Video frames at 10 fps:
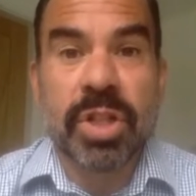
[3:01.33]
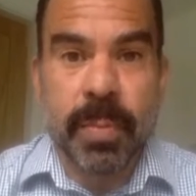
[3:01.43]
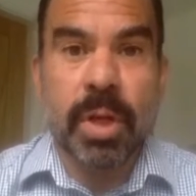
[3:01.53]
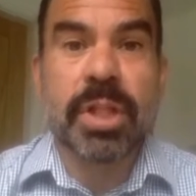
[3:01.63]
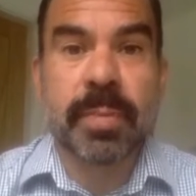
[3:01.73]

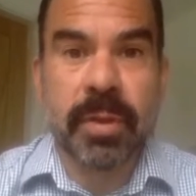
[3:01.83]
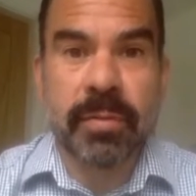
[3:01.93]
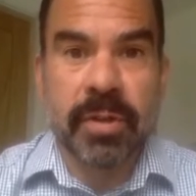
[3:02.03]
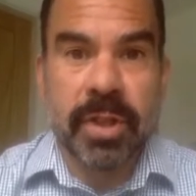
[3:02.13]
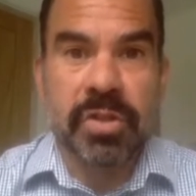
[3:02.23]
responsible
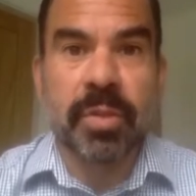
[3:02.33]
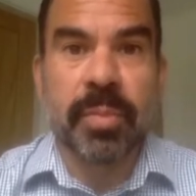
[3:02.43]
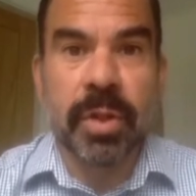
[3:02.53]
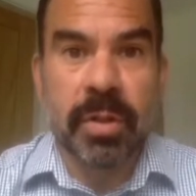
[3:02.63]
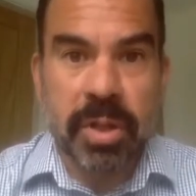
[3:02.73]
for
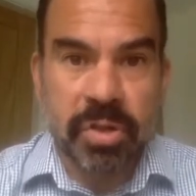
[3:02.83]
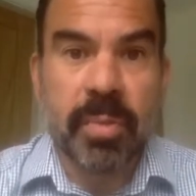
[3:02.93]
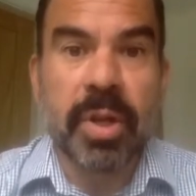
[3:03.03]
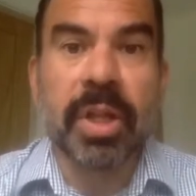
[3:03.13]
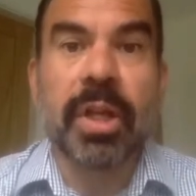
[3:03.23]

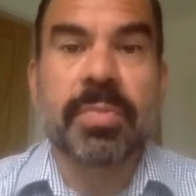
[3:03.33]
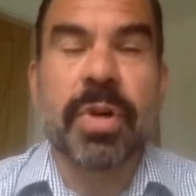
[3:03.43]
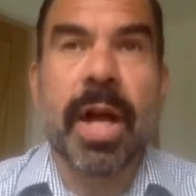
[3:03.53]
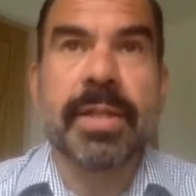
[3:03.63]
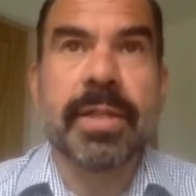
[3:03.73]
distributing those
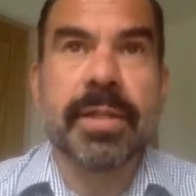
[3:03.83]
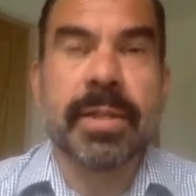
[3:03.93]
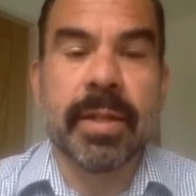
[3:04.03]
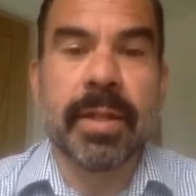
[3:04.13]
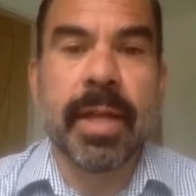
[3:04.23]
prices
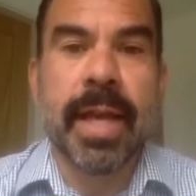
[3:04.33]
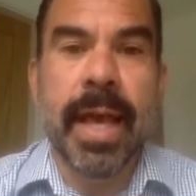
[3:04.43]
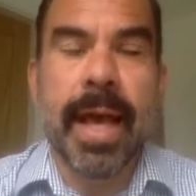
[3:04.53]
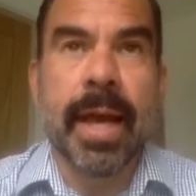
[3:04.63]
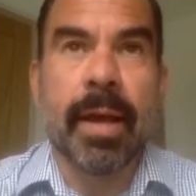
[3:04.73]
and
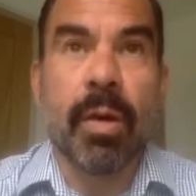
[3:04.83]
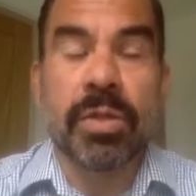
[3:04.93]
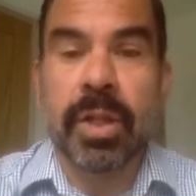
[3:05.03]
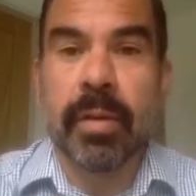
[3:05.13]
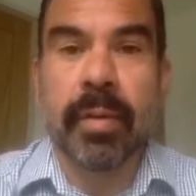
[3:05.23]

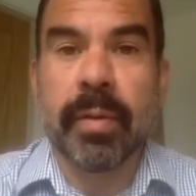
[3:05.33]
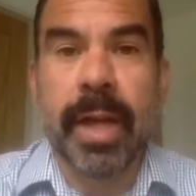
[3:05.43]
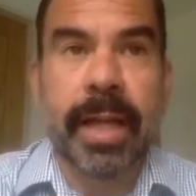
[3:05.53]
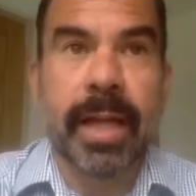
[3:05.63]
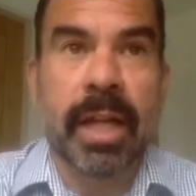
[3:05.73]
also
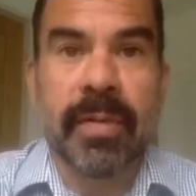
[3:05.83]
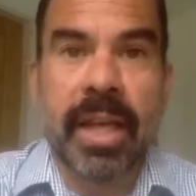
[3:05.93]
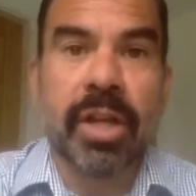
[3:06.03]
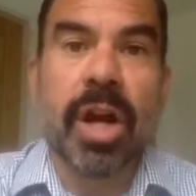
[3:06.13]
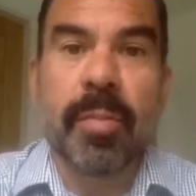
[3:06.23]
any kind of
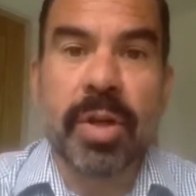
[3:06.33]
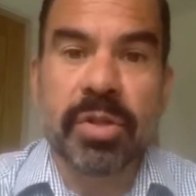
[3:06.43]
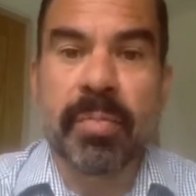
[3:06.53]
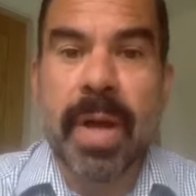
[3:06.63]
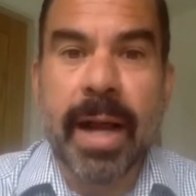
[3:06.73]

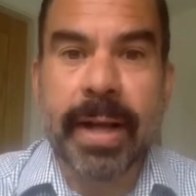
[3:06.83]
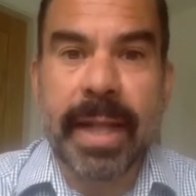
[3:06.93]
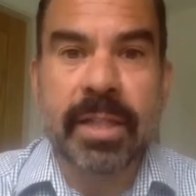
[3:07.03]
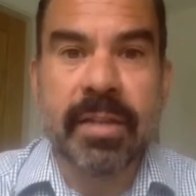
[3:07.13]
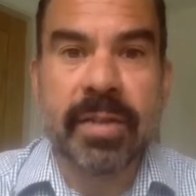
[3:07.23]
e-commerce or marketing
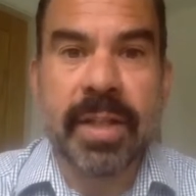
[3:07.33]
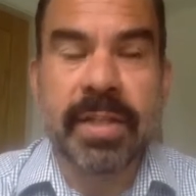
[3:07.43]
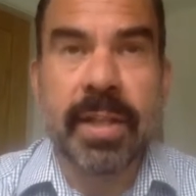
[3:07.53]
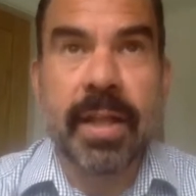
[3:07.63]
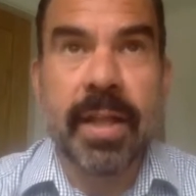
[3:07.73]
activities,